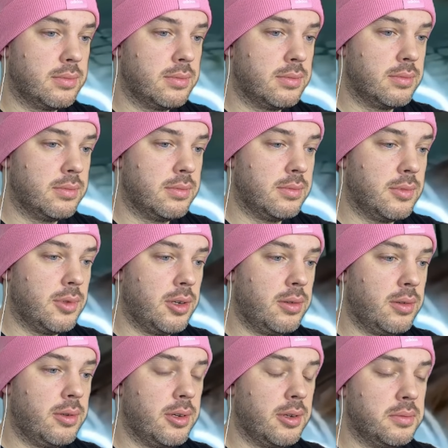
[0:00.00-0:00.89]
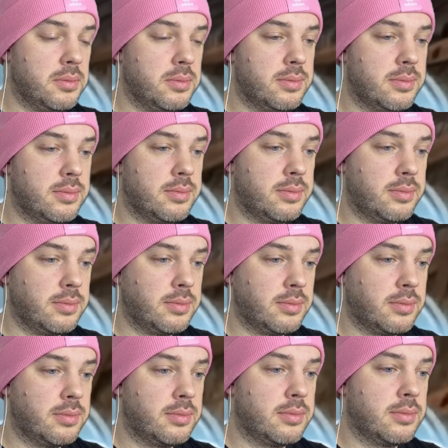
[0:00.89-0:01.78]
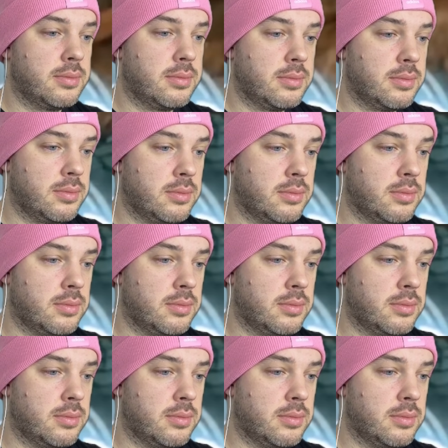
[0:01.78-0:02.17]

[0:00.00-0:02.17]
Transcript: So when the first few Assassin's Creed games came